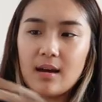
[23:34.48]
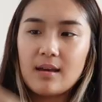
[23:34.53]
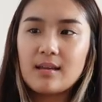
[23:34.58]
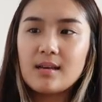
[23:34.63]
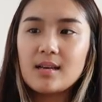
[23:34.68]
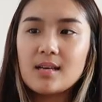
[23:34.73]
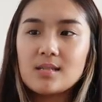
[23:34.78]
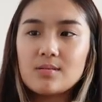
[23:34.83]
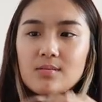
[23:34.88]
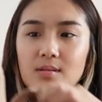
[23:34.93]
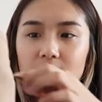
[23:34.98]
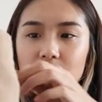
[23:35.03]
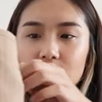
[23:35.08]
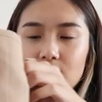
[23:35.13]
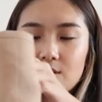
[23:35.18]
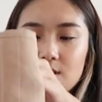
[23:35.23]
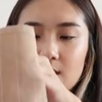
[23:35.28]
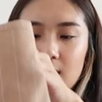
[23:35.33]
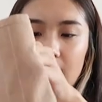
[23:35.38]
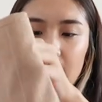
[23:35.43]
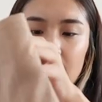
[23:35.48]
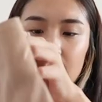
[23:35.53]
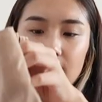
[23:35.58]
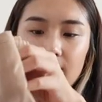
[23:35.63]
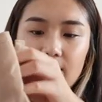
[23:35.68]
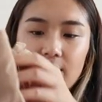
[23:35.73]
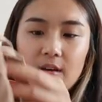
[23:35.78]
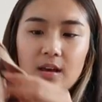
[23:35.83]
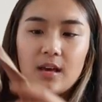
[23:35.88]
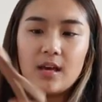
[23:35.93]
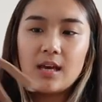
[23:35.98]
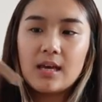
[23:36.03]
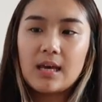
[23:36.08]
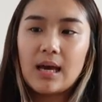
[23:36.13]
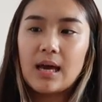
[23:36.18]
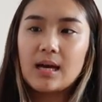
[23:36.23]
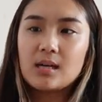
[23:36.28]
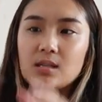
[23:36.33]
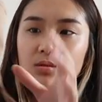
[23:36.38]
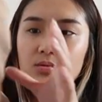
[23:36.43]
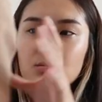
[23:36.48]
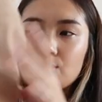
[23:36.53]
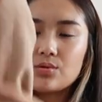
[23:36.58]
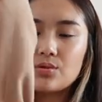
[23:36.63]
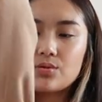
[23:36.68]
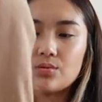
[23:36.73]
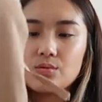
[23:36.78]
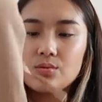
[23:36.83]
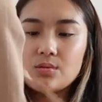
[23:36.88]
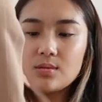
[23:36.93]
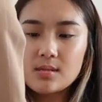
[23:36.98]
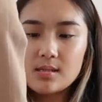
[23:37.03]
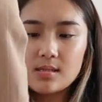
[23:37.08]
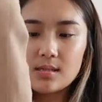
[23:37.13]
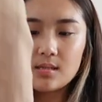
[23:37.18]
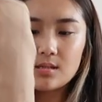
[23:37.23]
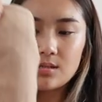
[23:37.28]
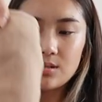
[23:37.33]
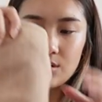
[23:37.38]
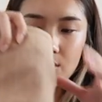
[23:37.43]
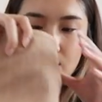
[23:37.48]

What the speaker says: I think it's really good to have casual shorts.